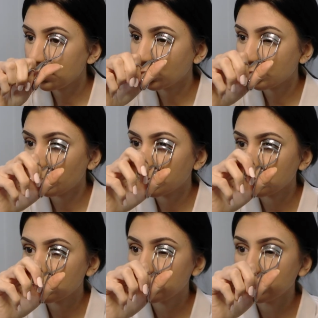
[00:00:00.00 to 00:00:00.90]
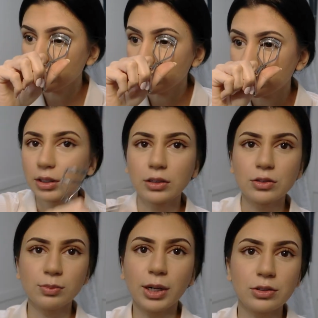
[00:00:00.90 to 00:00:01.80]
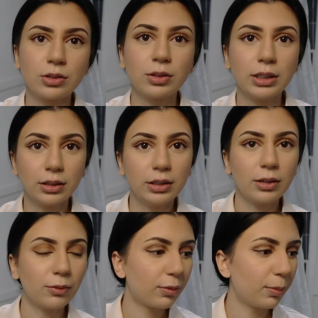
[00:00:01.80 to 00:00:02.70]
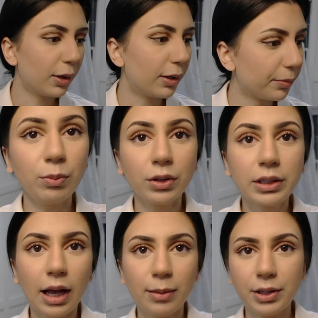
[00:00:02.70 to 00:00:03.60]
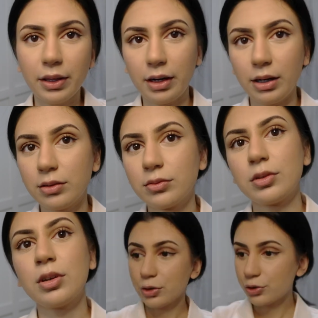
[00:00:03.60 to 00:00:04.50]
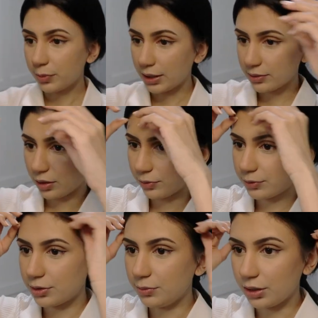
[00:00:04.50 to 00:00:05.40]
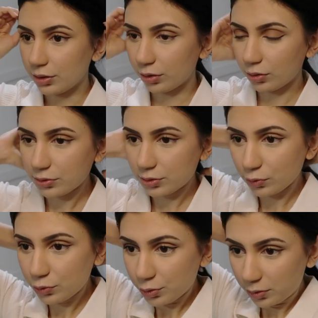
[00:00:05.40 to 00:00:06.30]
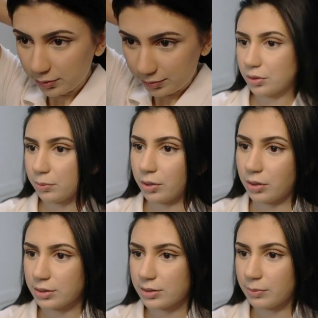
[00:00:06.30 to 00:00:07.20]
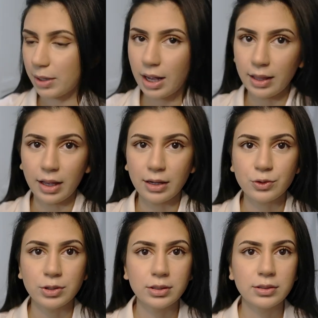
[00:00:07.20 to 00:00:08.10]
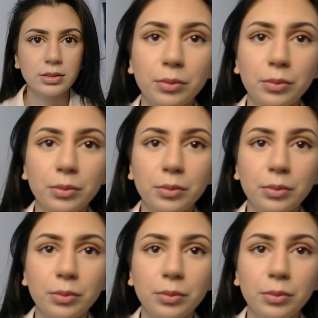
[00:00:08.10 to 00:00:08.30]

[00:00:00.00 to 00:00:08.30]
I just wanted to like do my degree and leave, but I'm really happy that I pushed myself to be a little social. gonna put on some eyelashes.